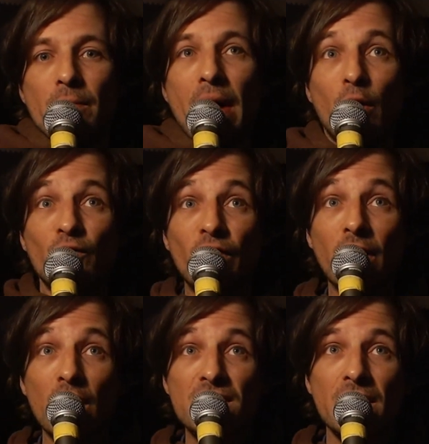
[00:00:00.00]
about
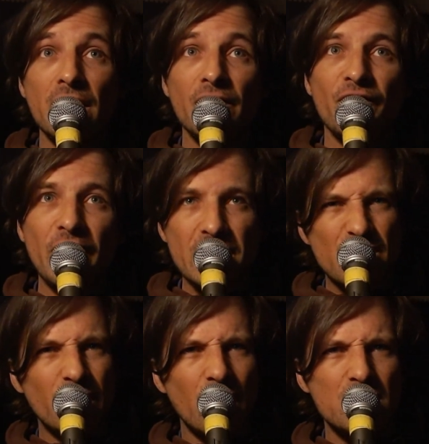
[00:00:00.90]
velocity,
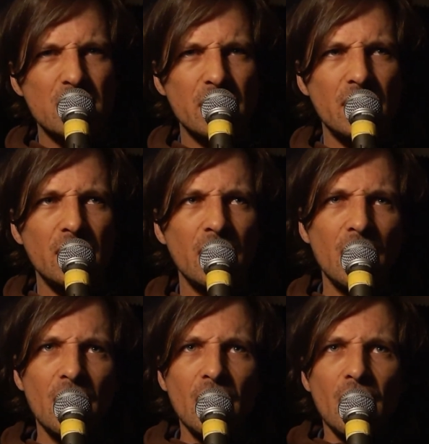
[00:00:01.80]
fixed velocity.
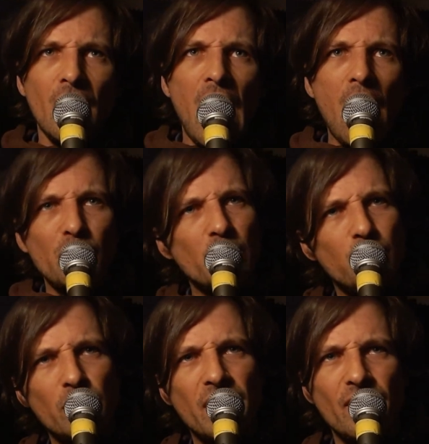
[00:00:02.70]
How do you
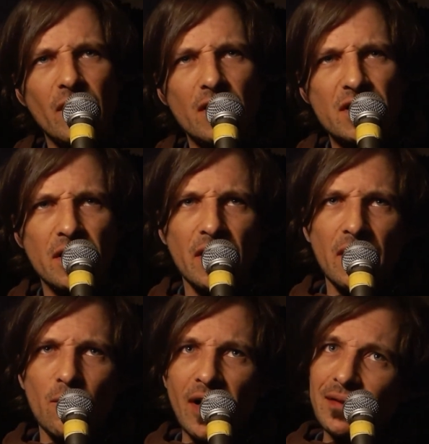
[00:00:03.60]
put the
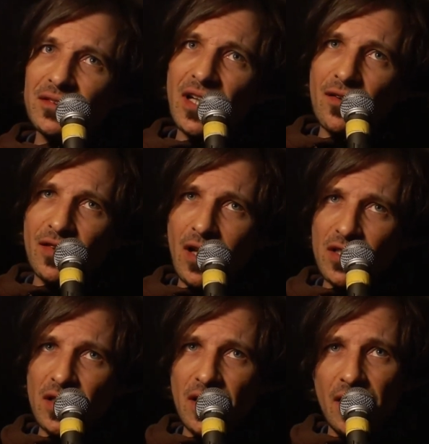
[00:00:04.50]
velocity? What
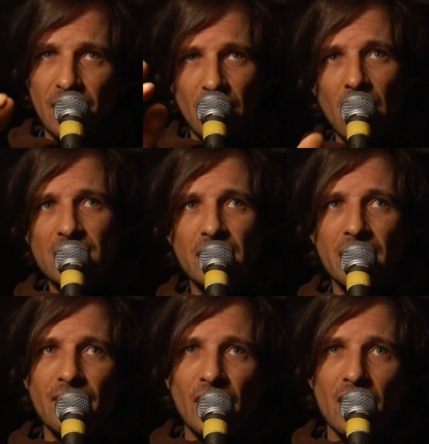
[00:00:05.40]
velocity?
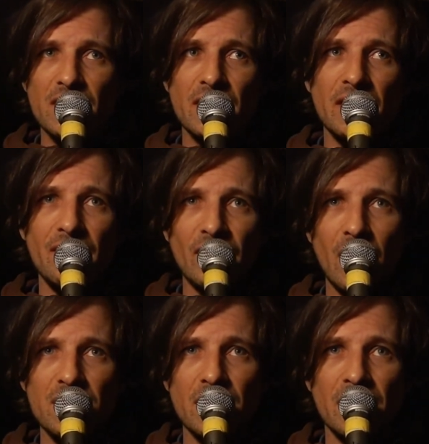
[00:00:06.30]

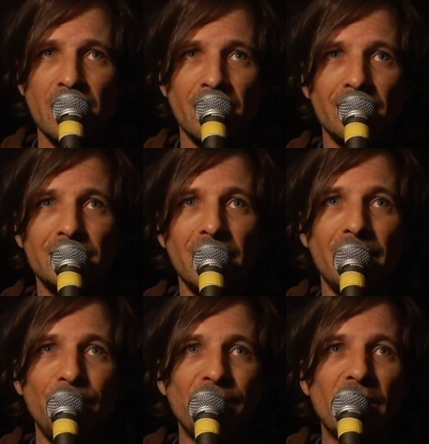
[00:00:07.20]
Velocity. Yeah.